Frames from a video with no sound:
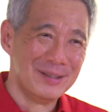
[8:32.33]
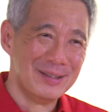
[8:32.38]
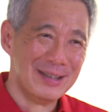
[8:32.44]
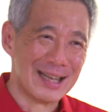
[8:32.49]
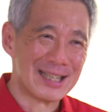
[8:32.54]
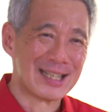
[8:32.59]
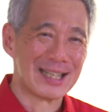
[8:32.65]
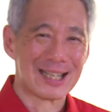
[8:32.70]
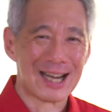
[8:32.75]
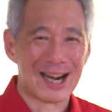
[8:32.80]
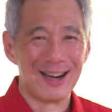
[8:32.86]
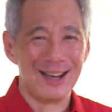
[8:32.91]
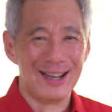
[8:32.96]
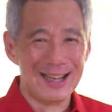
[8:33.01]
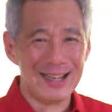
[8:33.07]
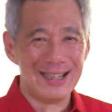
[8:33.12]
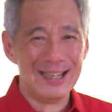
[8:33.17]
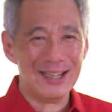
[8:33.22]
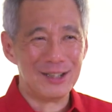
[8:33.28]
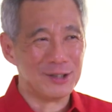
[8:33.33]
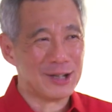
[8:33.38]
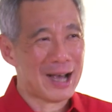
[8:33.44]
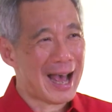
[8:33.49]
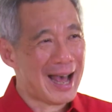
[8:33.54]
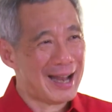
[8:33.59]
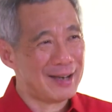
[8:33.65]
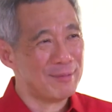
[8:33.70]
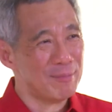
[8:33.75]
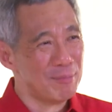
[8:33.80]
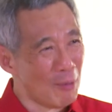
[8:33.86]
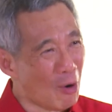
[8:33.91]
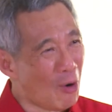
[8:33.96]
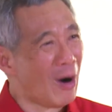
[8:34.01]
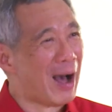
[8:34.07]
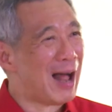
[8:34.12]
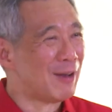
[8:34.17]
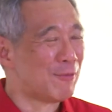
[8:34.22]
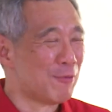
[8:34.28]
necessarily need to add
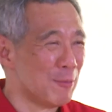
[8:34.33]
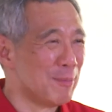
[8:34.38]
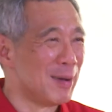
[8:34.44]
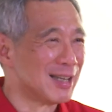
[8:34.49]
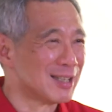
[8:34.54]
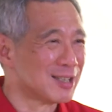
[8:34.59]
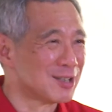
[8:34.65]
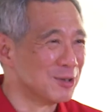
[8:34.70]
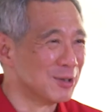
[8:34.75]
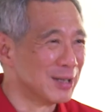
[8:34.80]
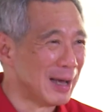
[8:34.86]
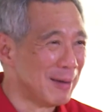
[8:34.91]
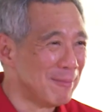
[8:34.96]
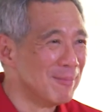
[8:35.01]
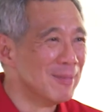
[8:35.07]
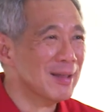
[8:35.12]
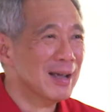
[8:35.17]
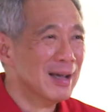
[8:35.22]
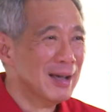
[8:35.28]
more alphabets to them,